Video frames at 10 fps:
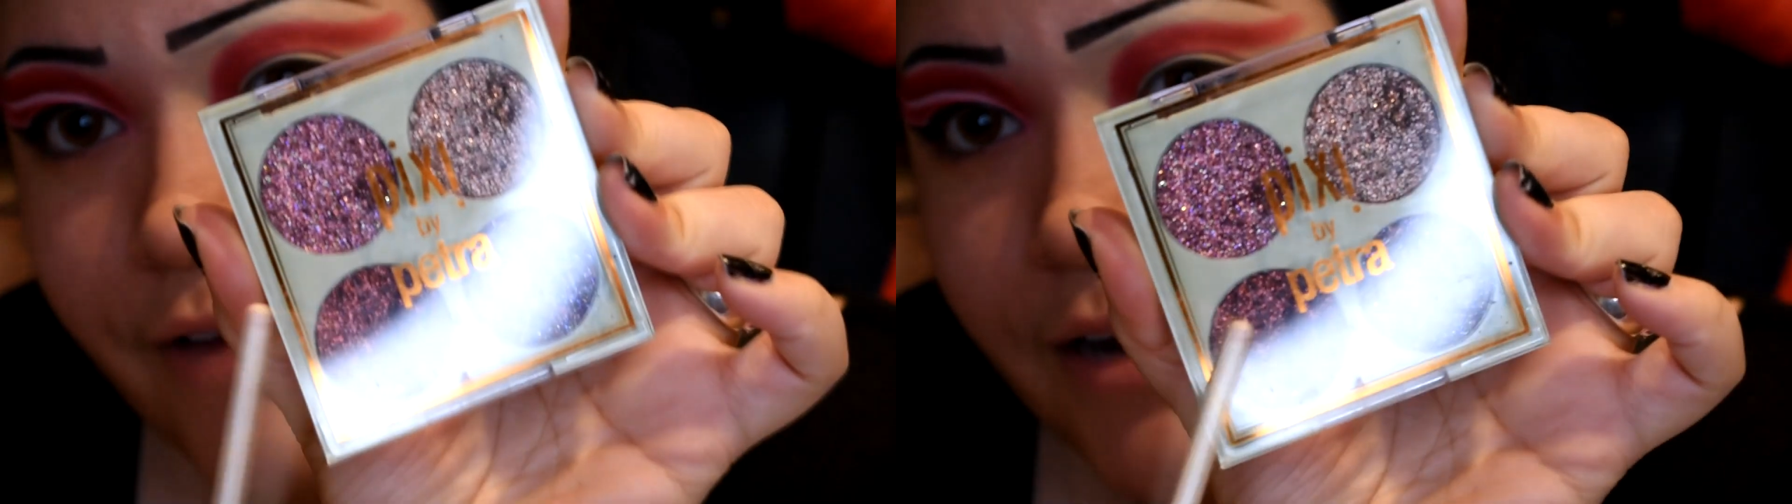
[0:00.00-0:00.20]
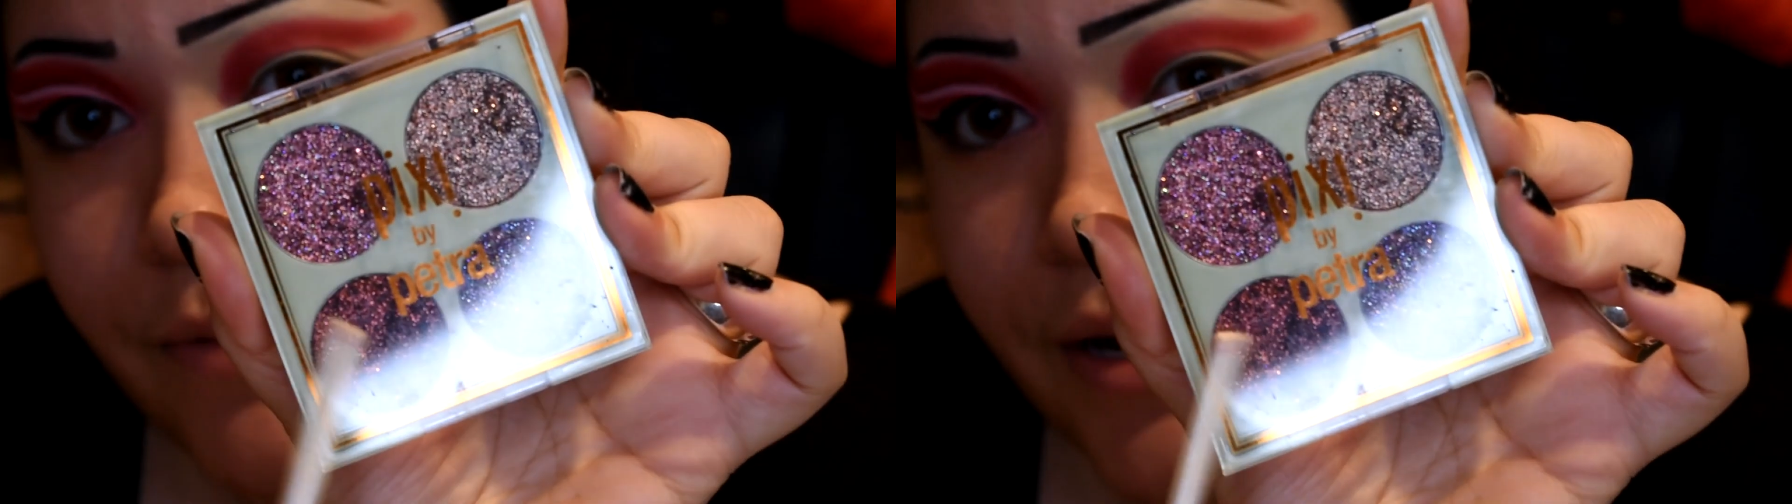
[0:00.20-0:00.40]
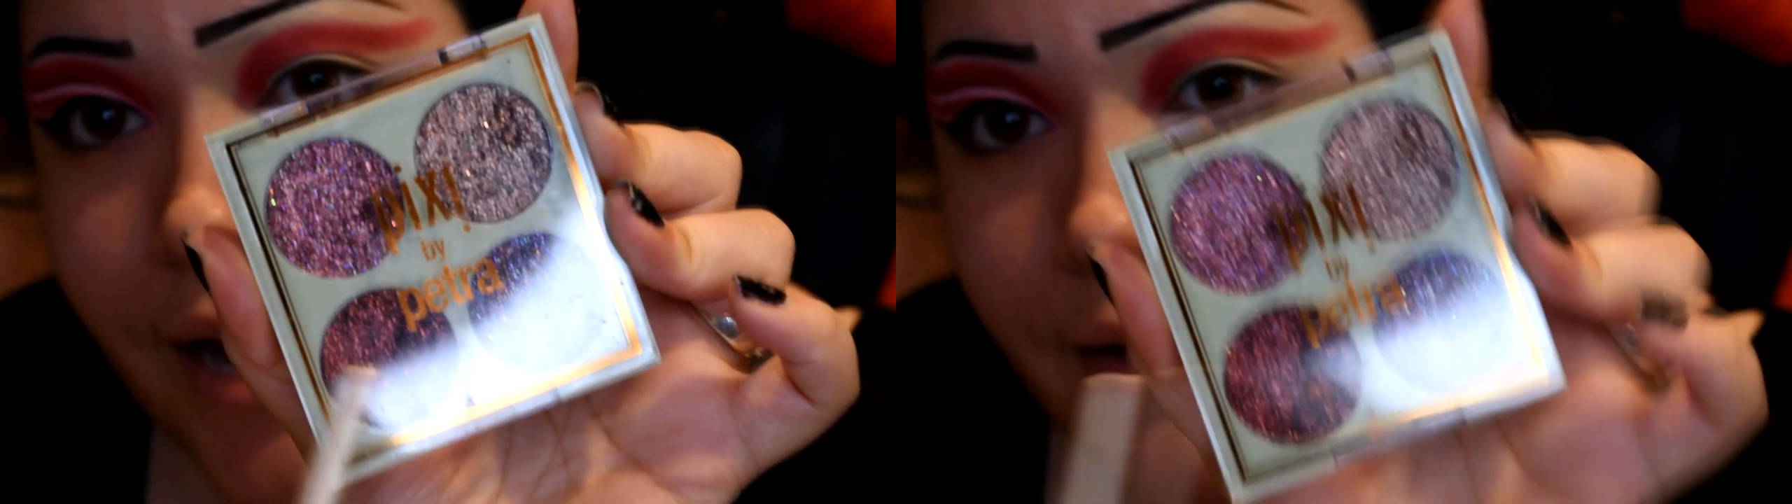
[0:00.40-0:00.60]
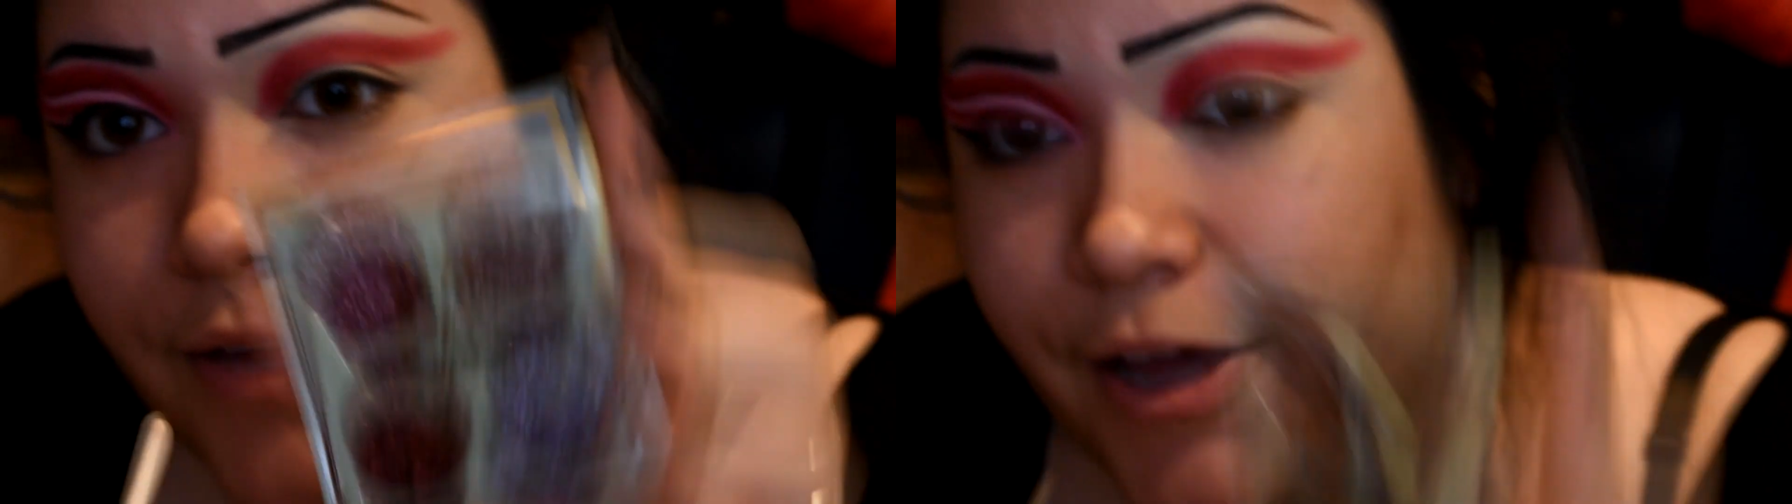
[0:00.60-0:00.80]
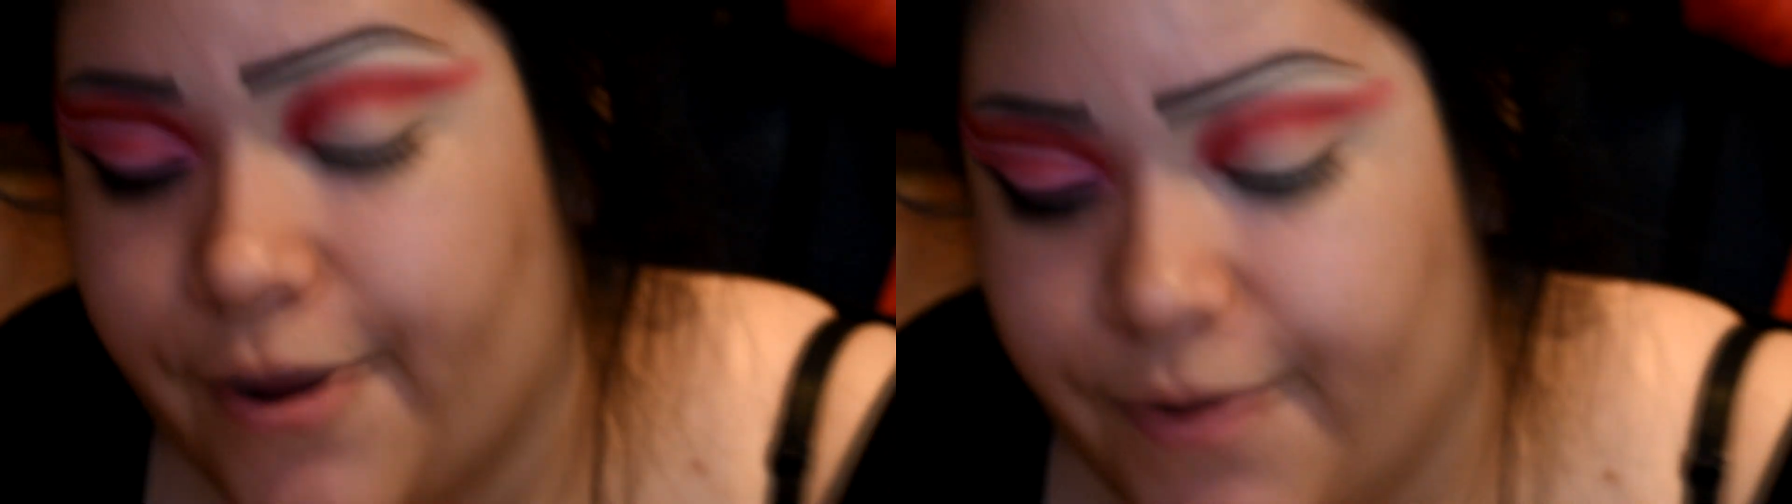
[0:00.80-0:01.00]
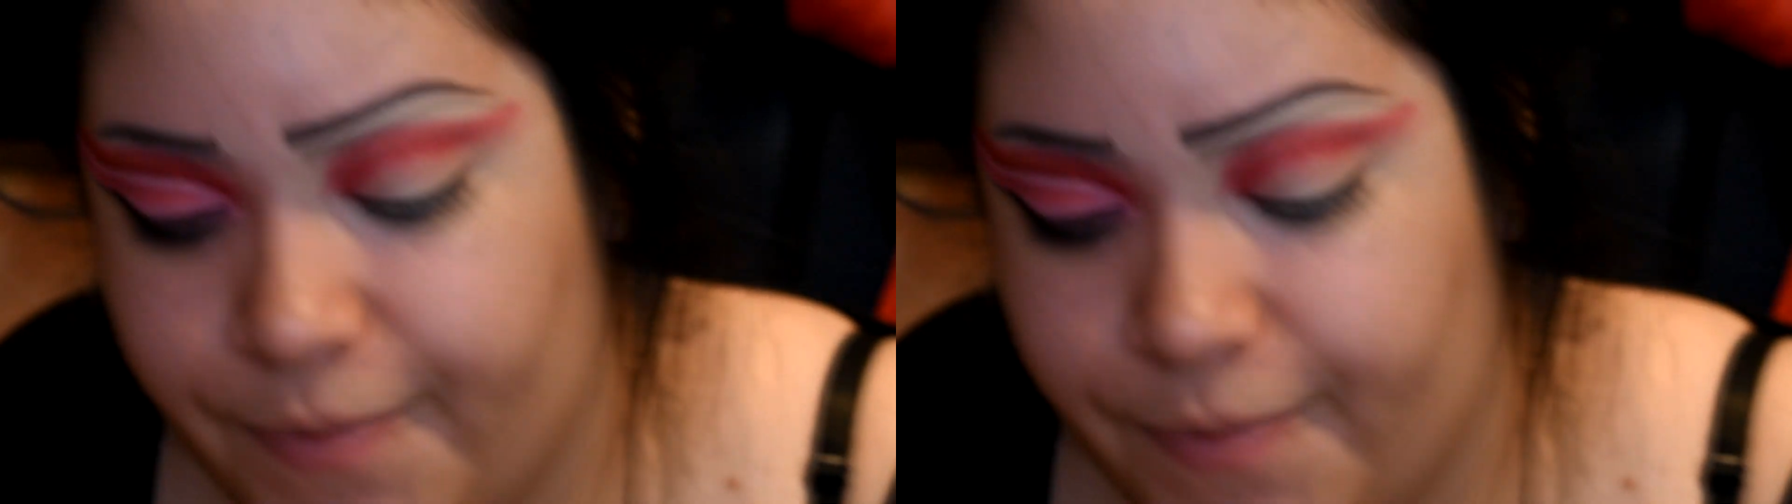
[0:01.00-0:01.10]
red one down here.